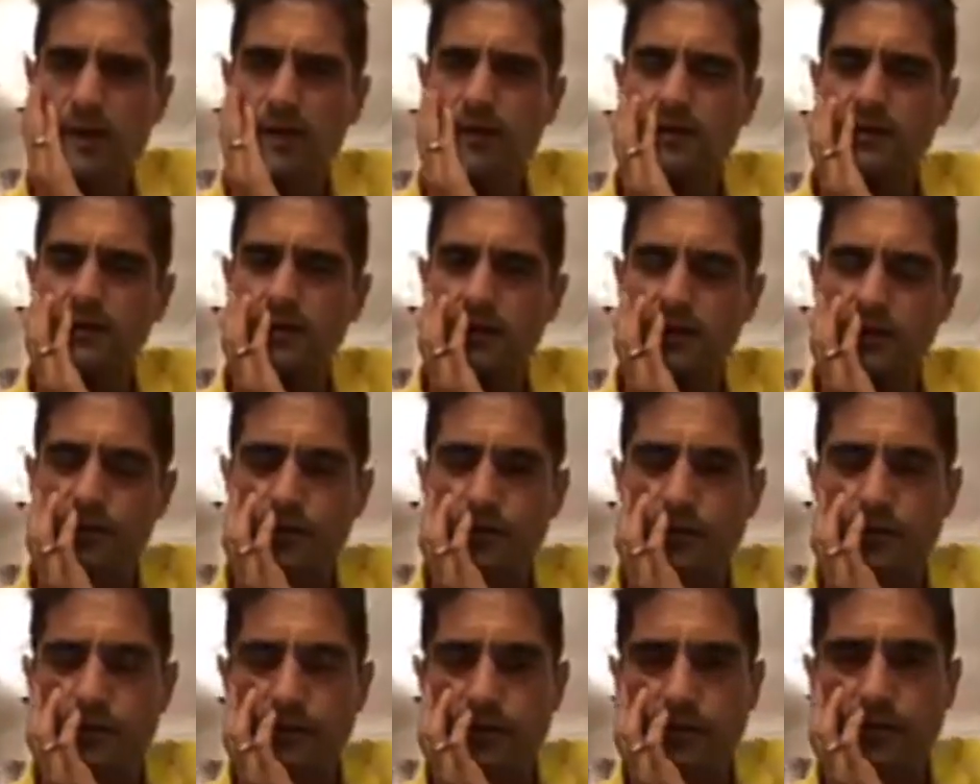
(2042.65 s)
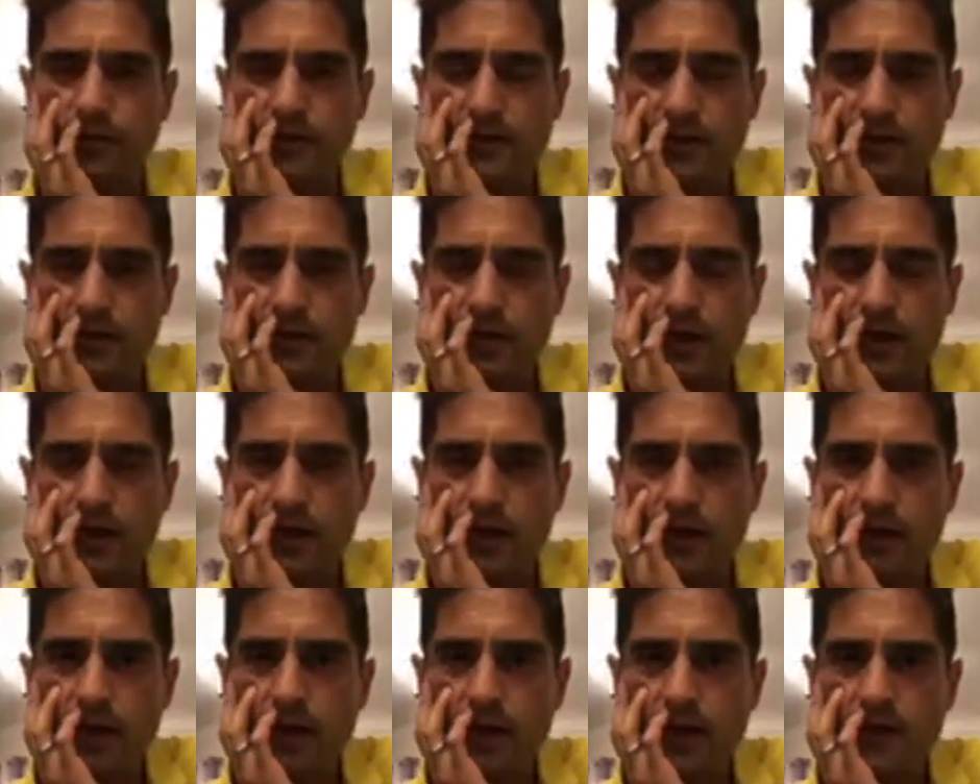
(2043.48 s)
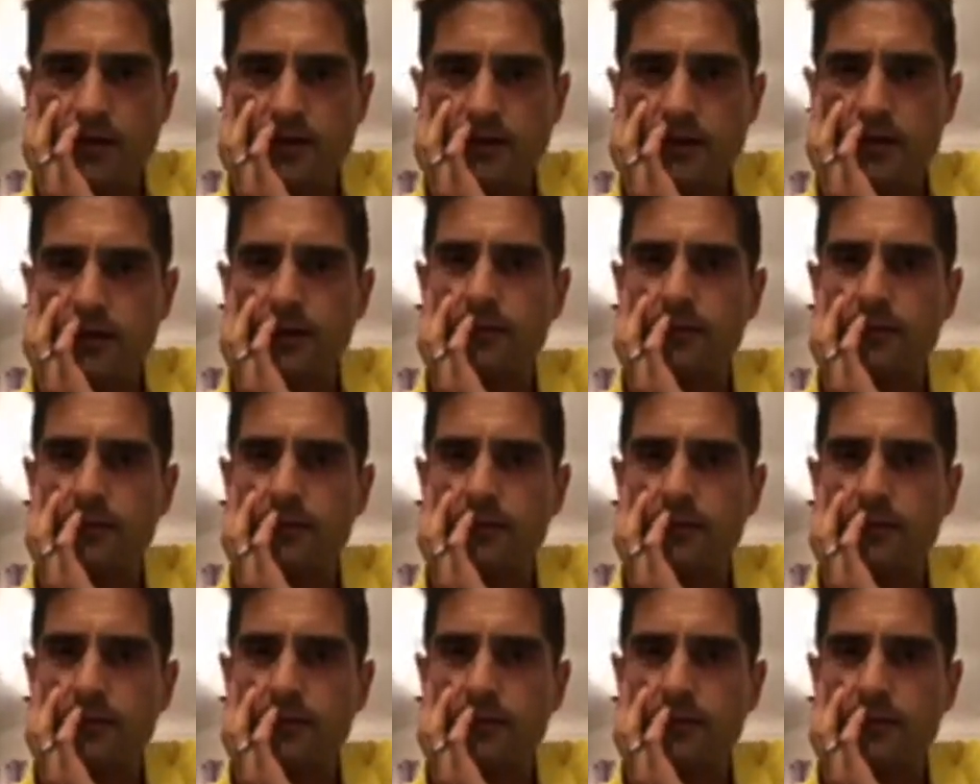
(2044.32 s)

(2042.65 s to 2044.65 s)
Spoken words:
It's because I was obviously got young kids